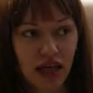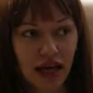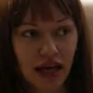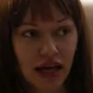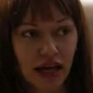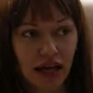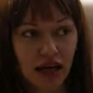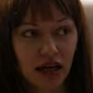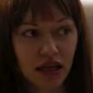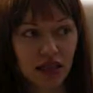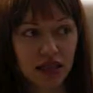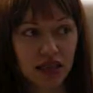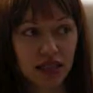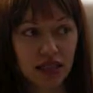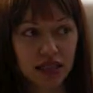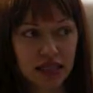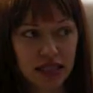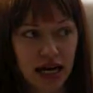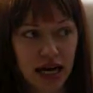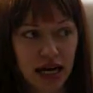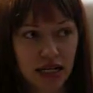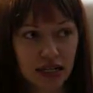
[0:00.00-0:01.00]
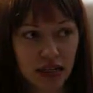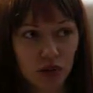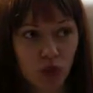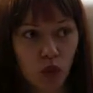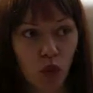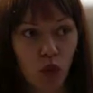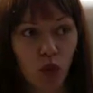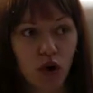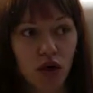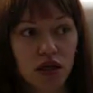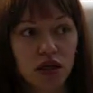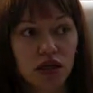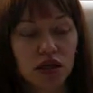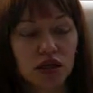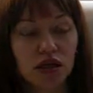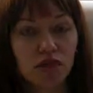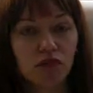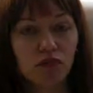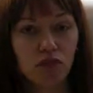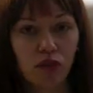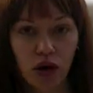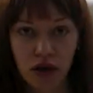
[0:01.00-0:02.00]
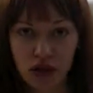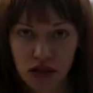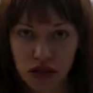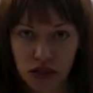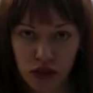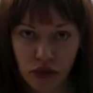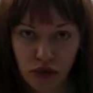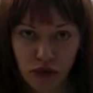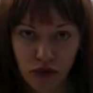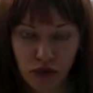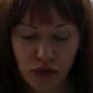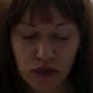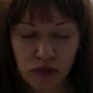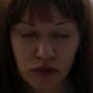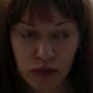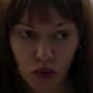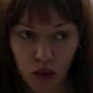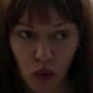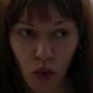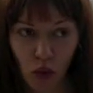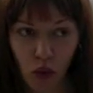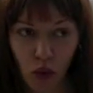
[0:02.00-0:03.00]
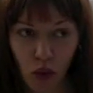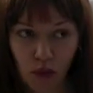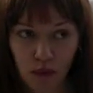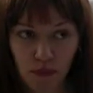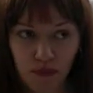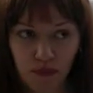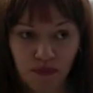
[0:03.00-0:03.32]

this test was positive. So,